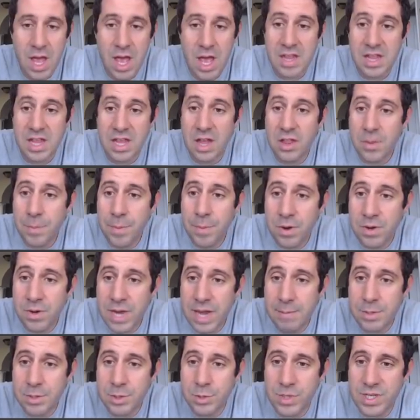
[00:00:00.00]
The other burn
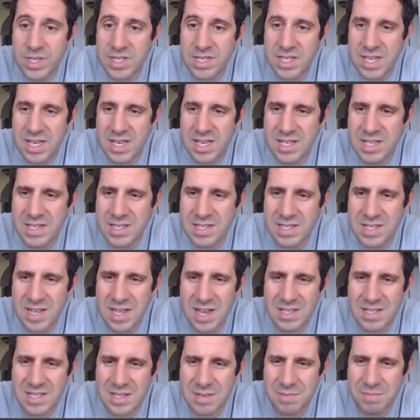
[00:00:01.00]
damage we see is
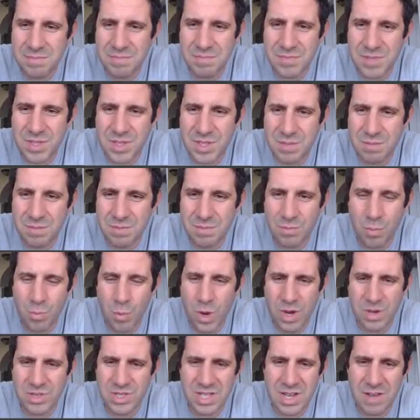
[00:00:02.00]
uh, some some
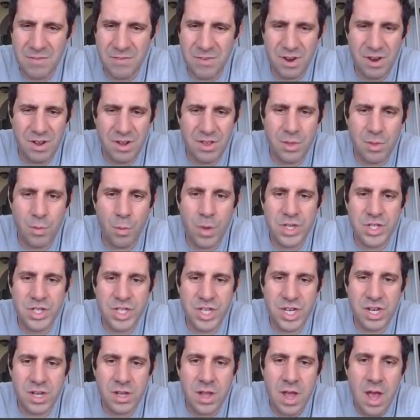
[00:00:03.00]
weird stuff here on the
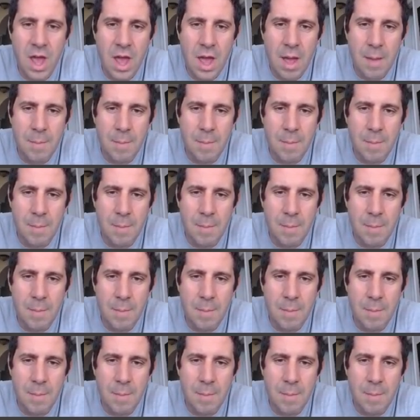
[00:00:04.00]
windshield,